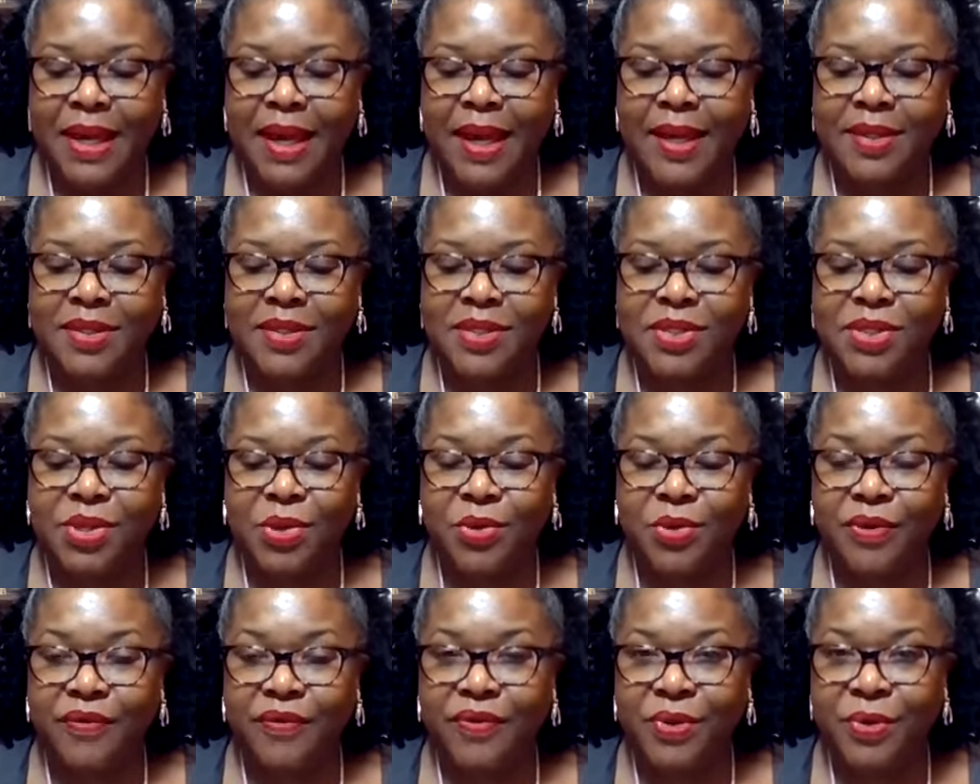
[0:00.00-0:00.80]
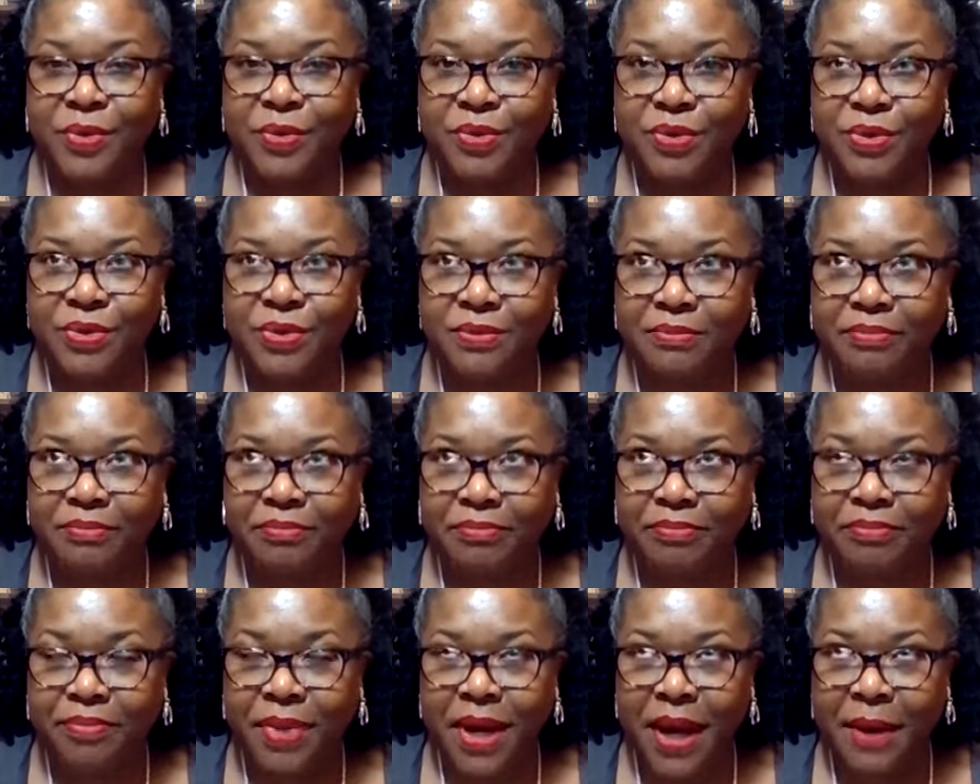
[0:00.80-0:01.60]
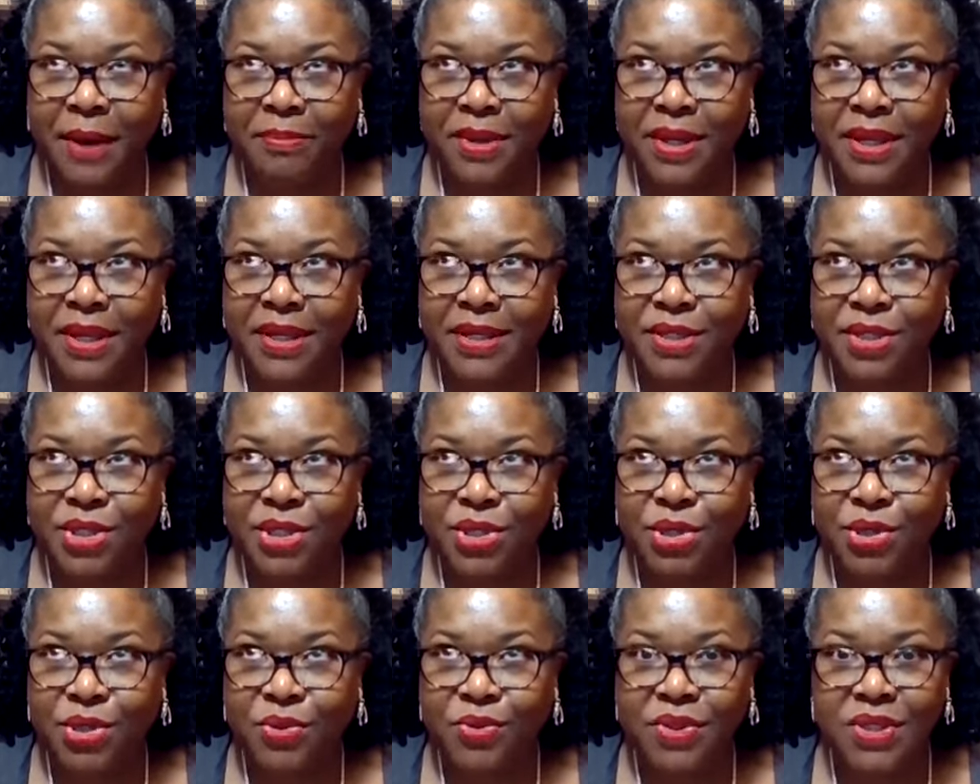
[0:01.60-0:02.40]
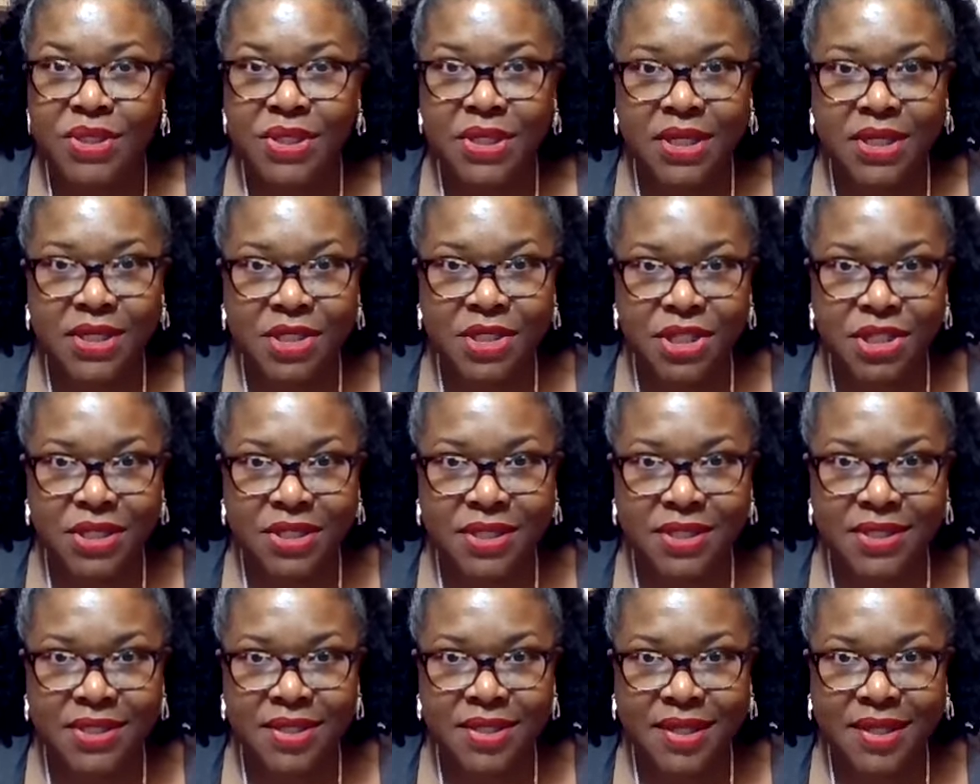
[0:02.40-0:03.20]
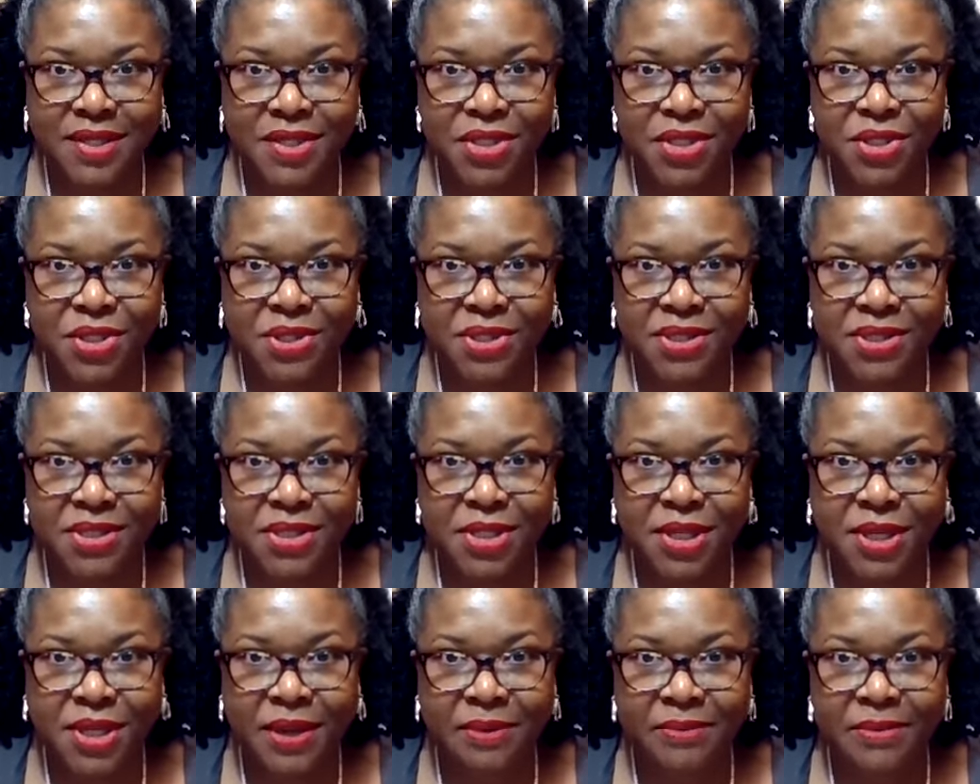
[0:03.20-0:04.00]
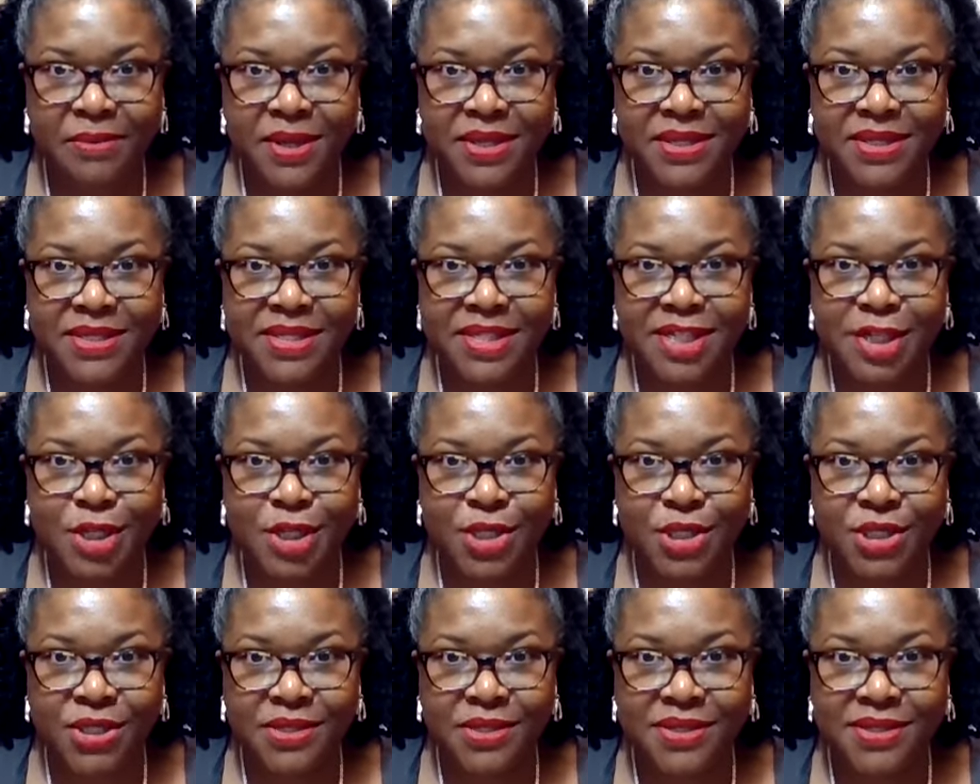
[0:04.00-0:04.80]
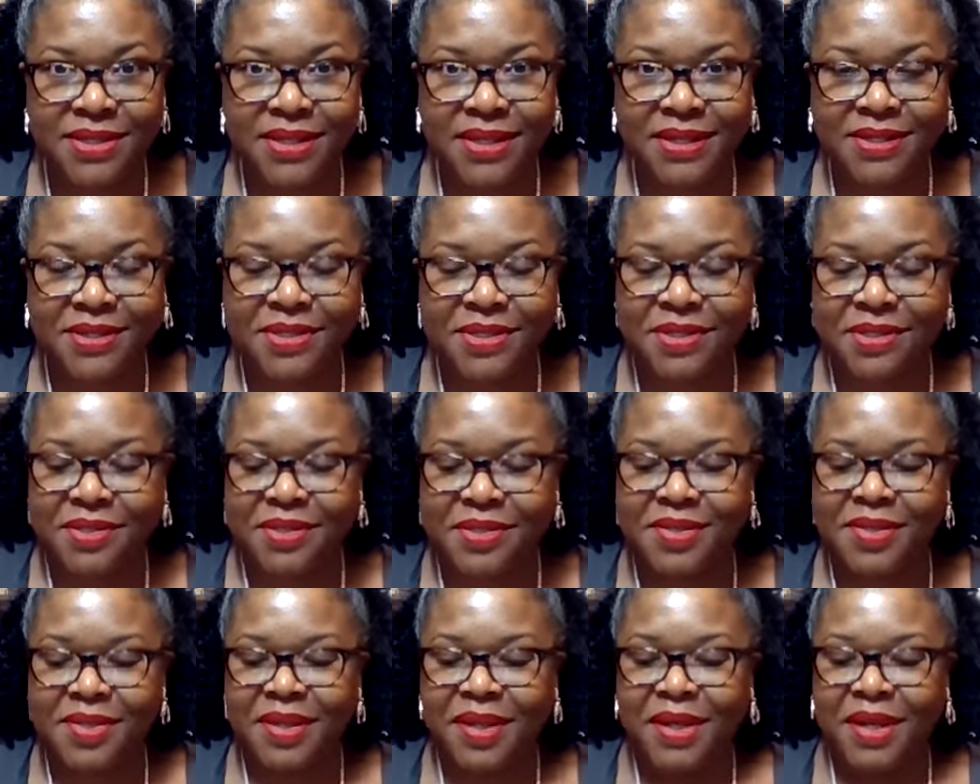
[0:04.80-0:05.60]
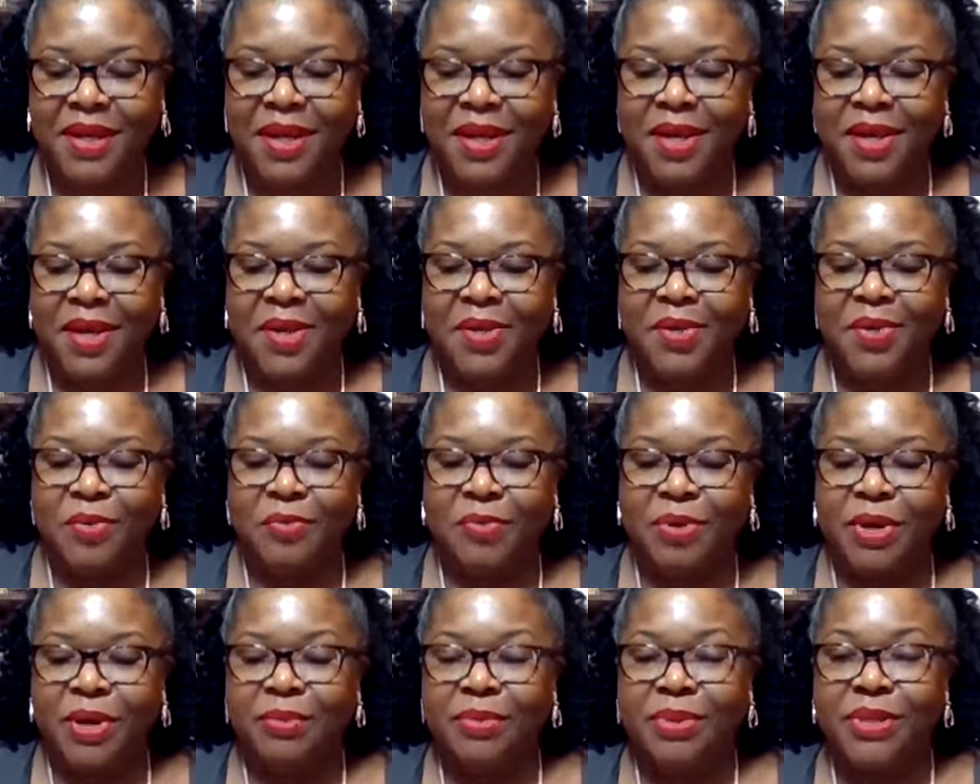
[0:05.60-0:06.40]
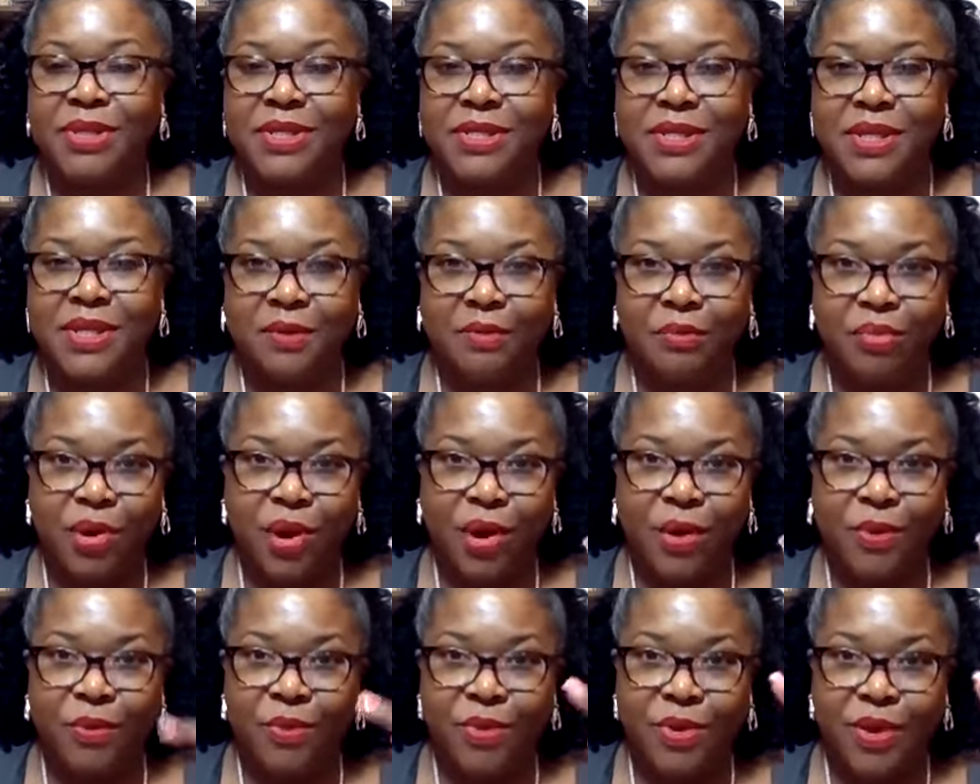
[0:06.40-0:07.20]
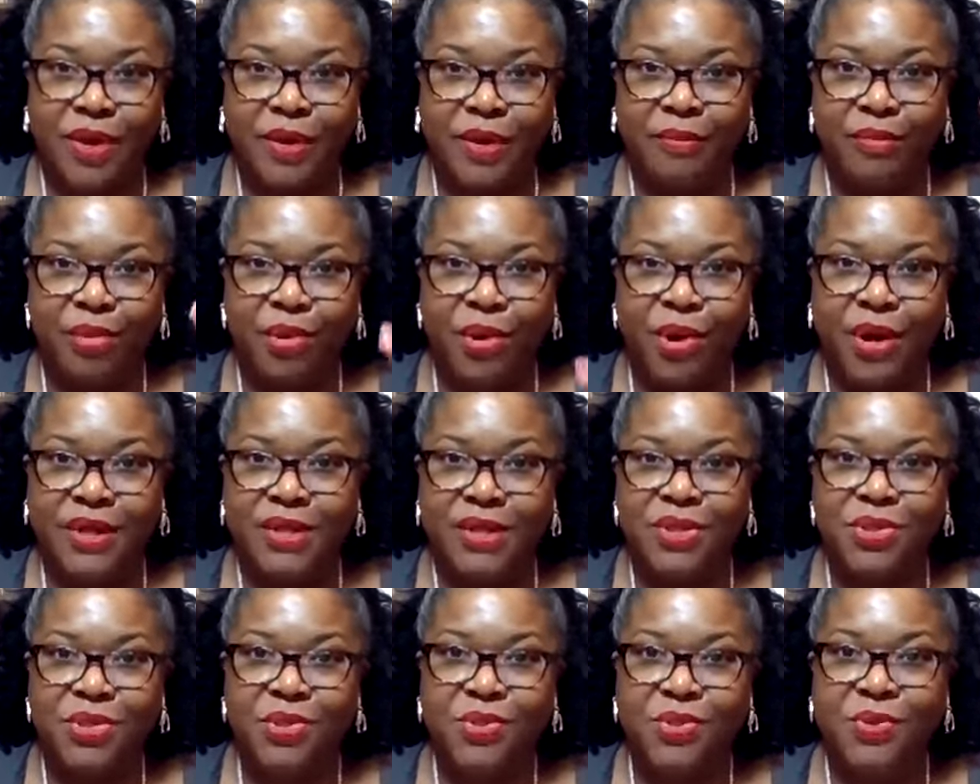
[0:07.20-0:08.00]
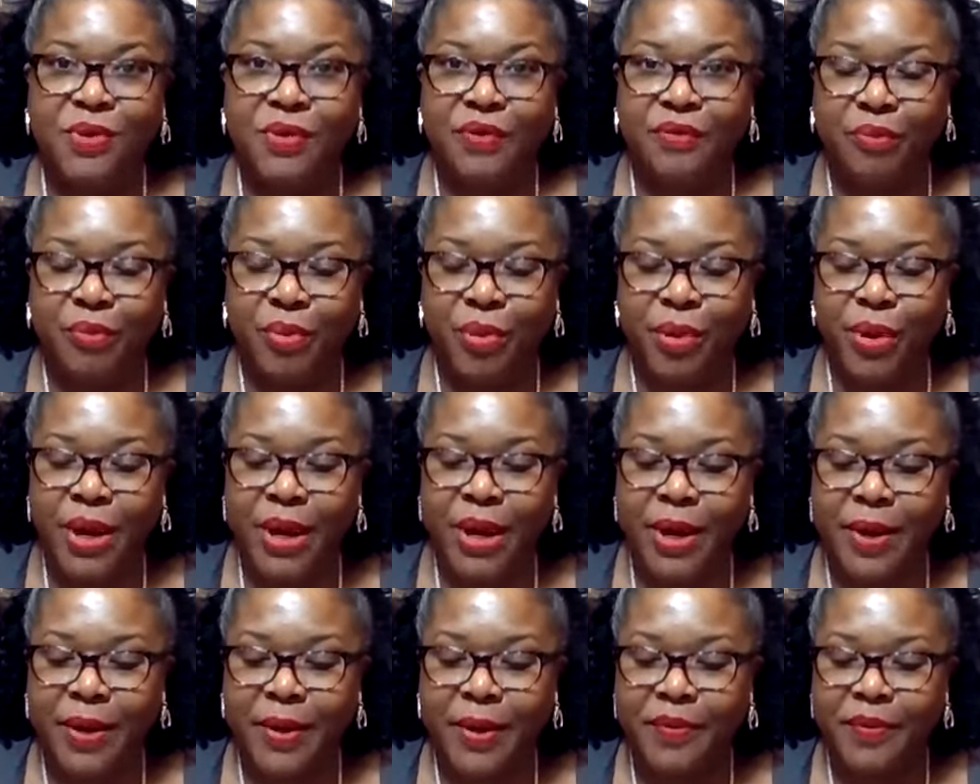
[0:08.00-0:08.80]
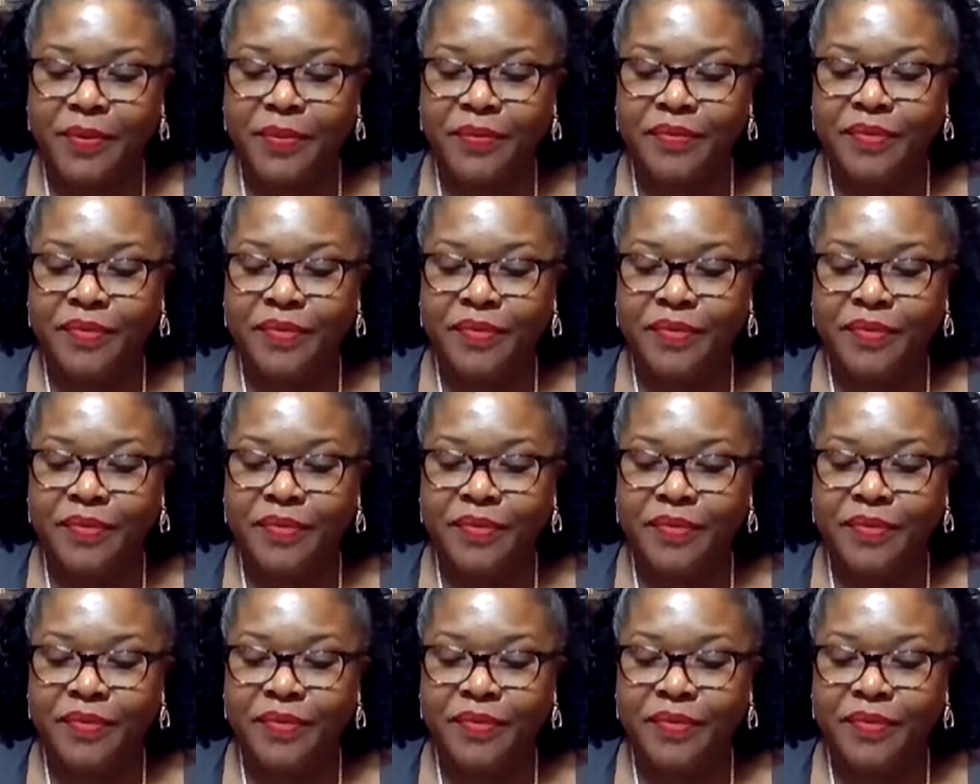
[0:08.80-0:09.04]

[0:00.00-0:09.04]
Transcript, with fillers: And so if you pop into teaching sessions, JMS teaching sessions, you'll be able to see part 1 and part 2 of prayer.